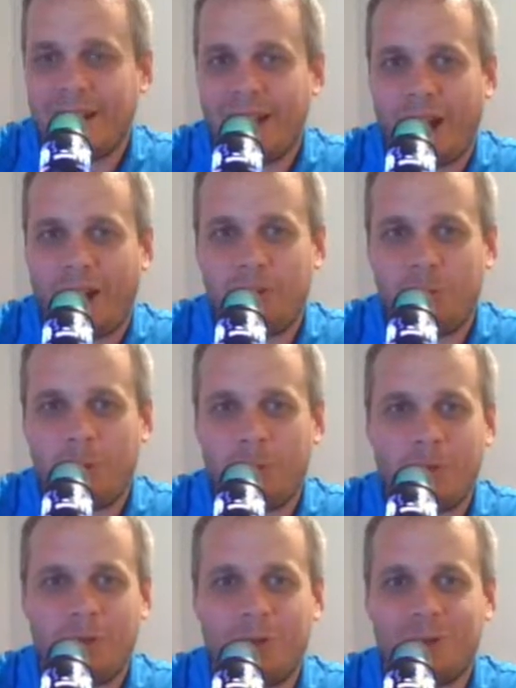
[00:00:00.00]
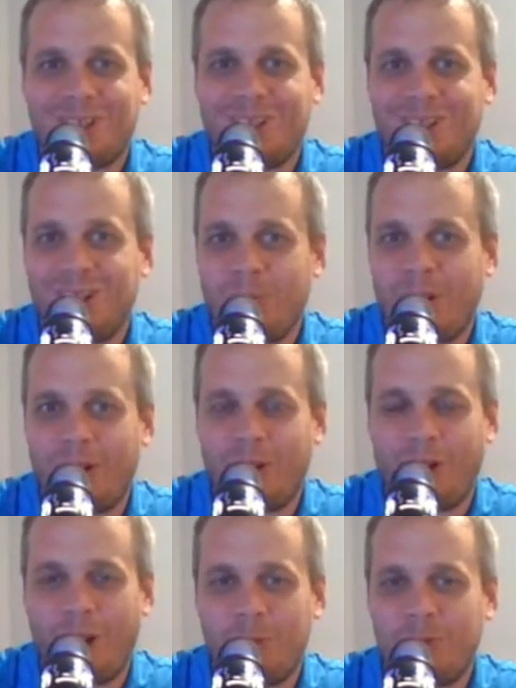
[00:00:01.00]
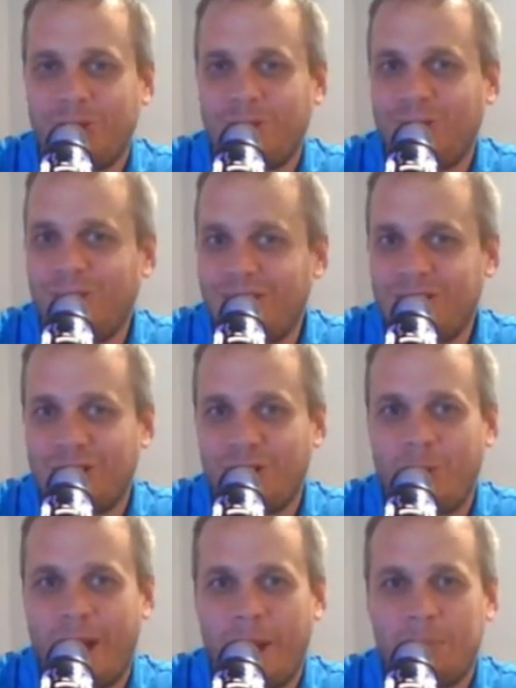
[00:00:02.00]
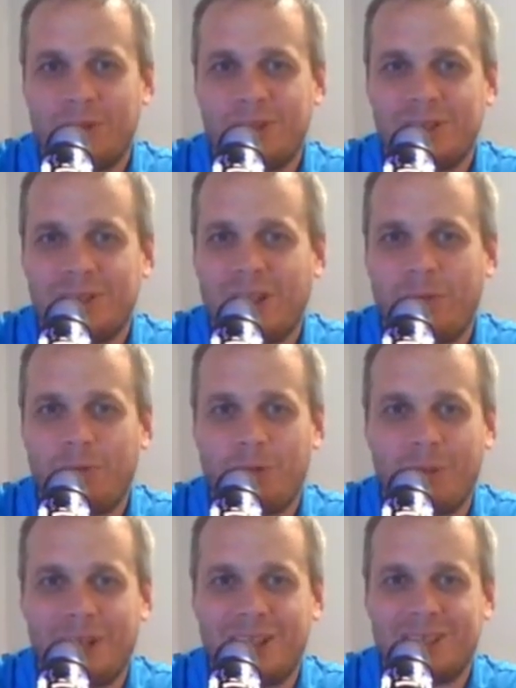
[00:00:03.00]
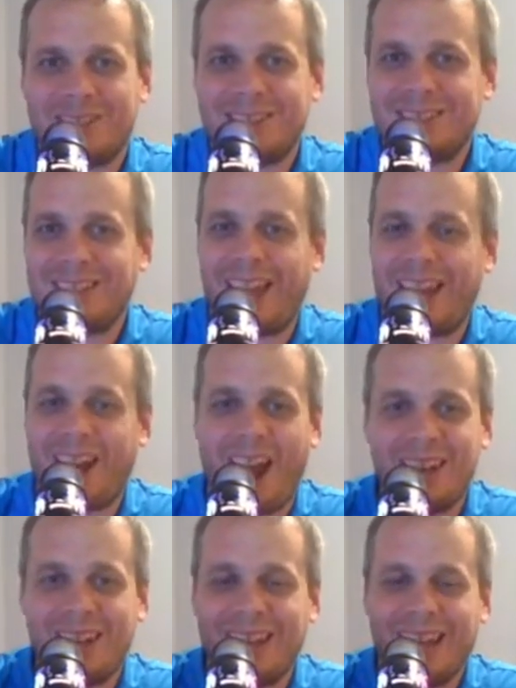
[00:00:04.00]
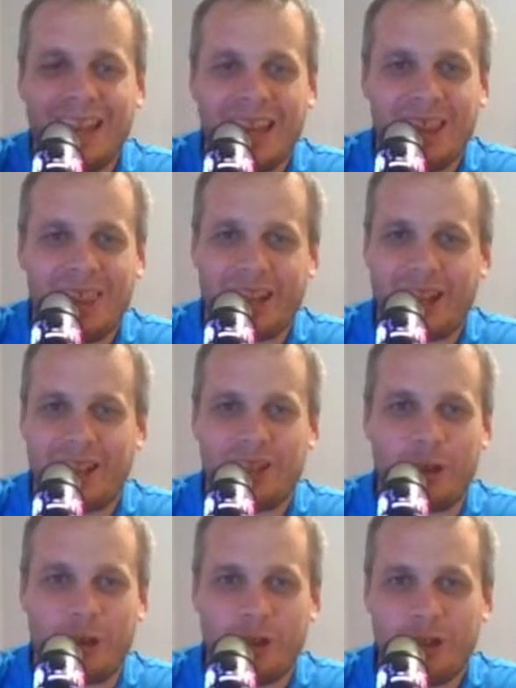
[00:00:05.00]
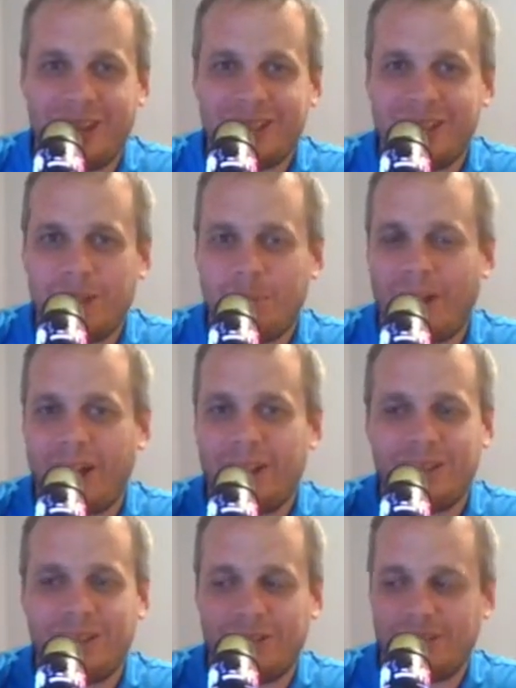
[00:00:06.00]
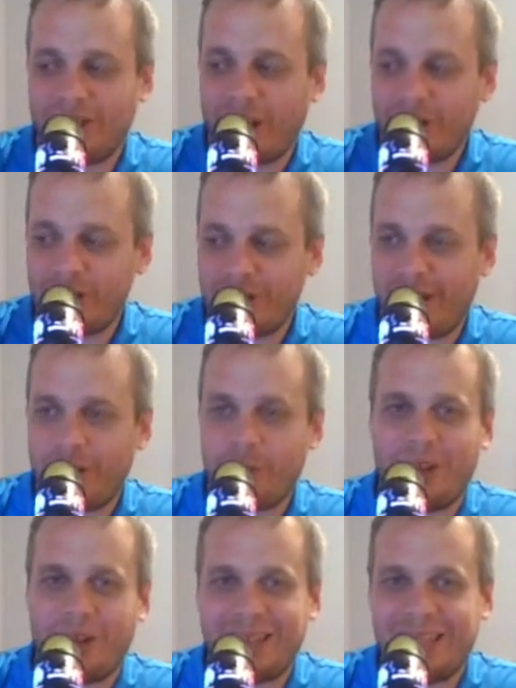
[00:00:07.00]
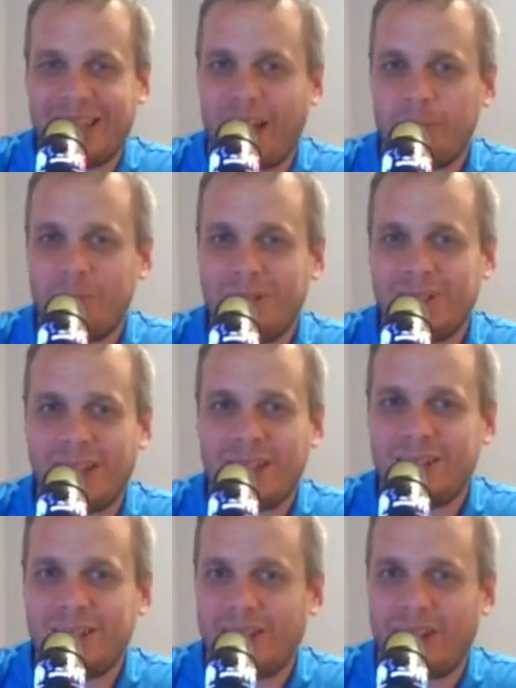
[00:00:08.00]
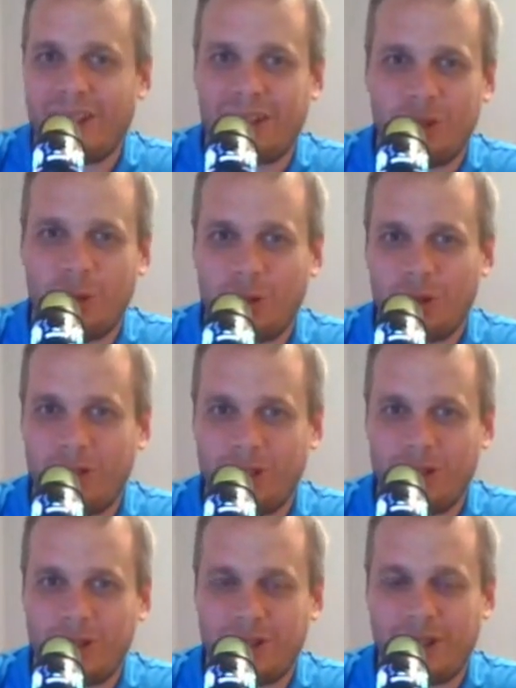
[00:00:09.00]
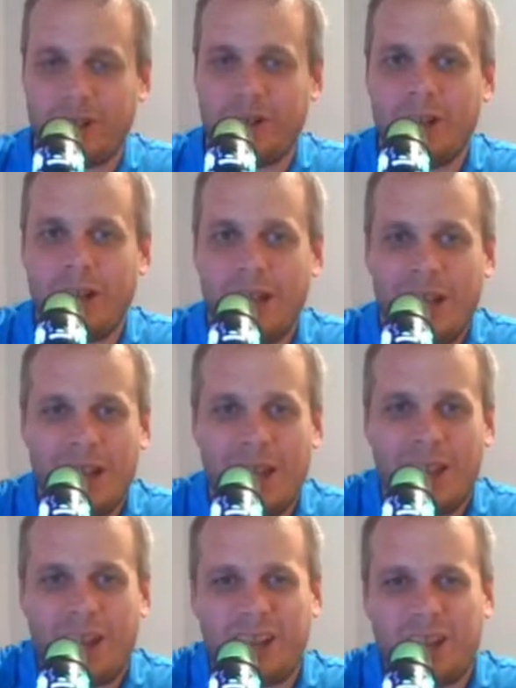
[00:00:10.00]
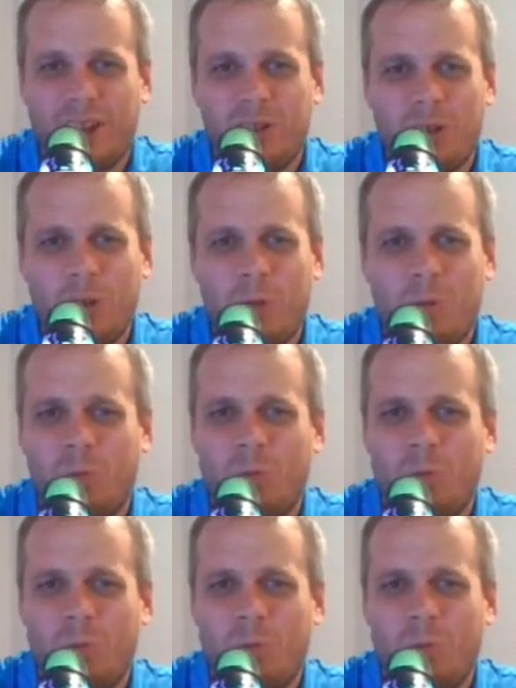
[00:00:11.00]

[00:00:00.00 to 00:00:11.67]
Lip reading: I remember first hearing about object relational mappers and stuff with my cousin, and I internalized it, but I didn't understand what he had been saying until like 2 or 3 years later. Like, I don't know